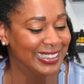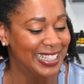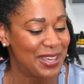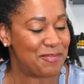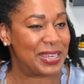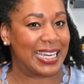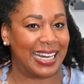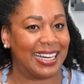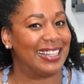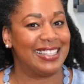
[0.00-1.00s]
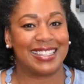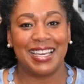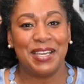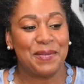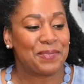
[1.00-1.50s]
because
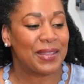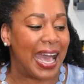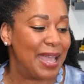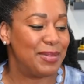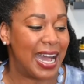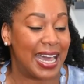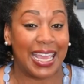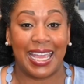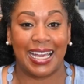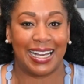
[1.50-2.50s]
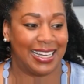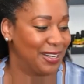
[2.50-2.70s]
I'm not a